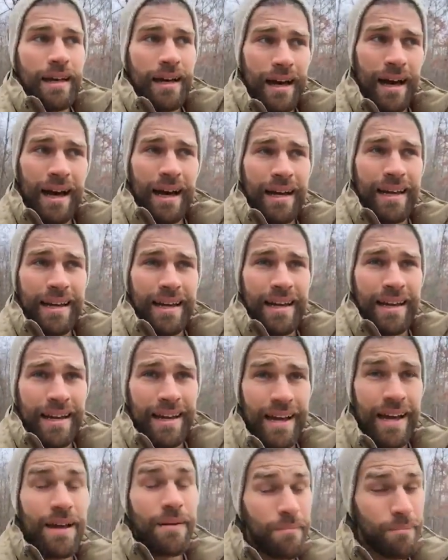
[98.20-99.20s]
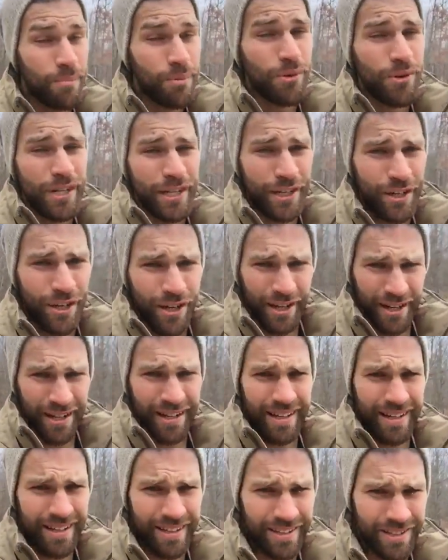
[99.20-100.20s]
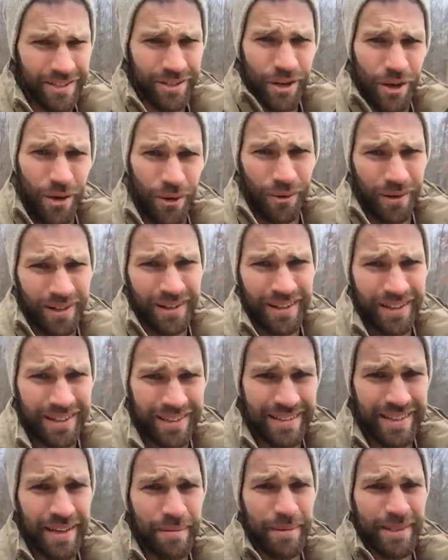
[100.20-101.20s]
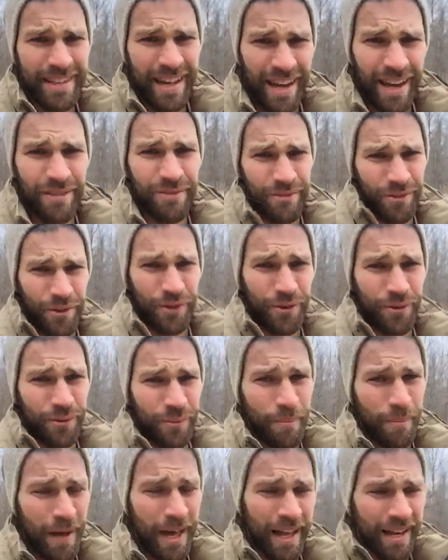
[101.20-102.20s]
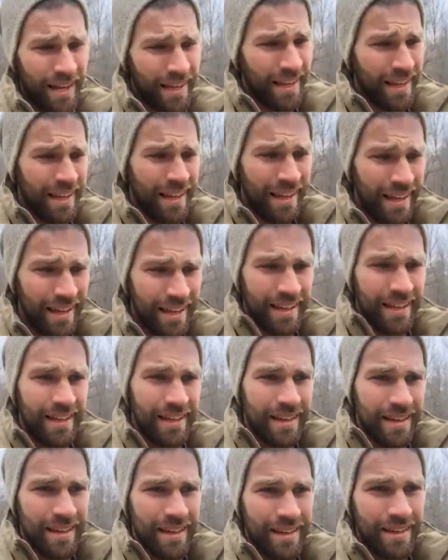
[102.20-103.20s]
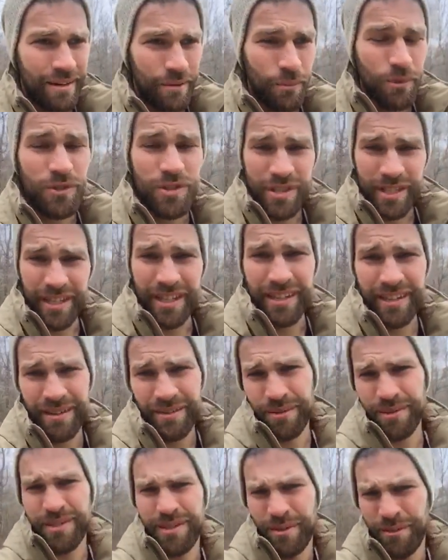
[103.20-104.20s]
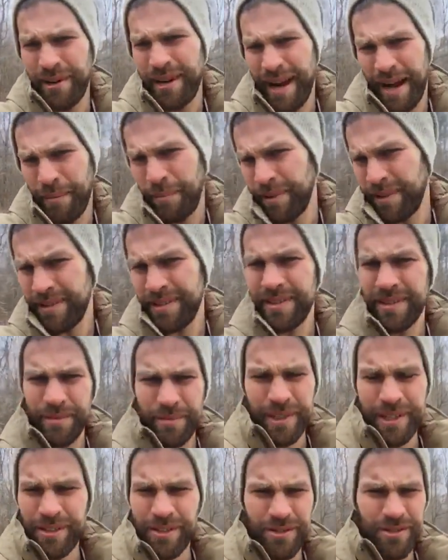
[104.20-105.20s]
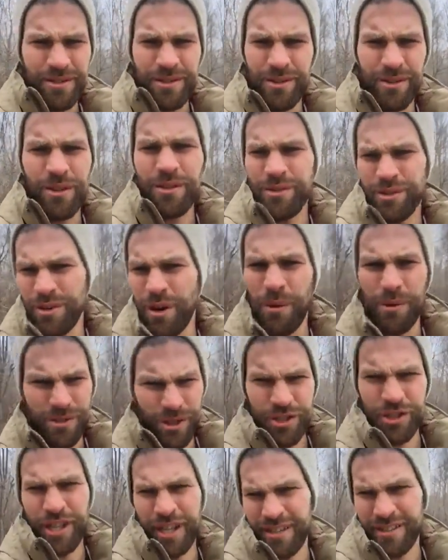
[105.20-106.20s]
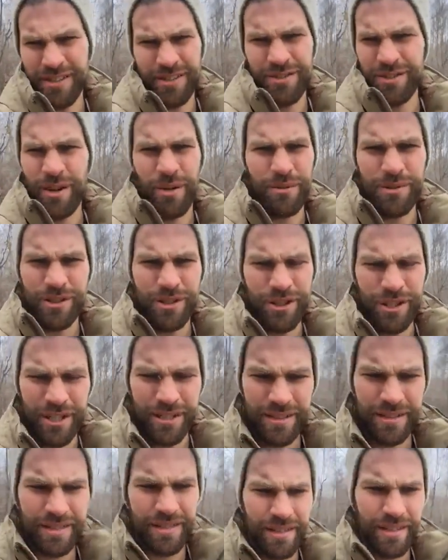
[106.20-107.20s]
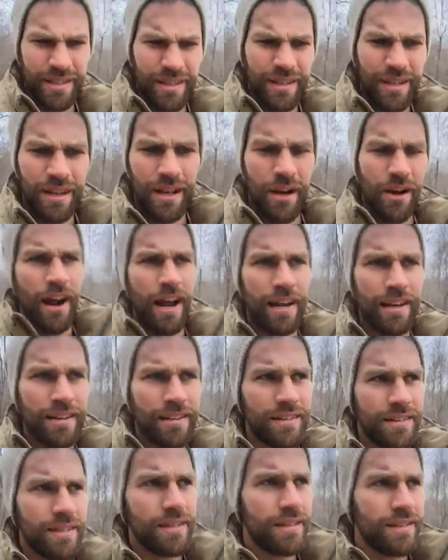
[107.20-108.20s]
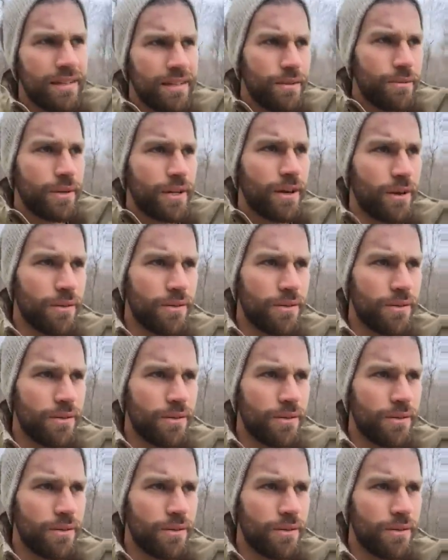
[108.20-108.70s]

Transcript: I'm pretty good, so it's gonna be tough for you, but we'll see. We'll see what happens. I mean, there's always a chance. There's always a chance. All right, here we go.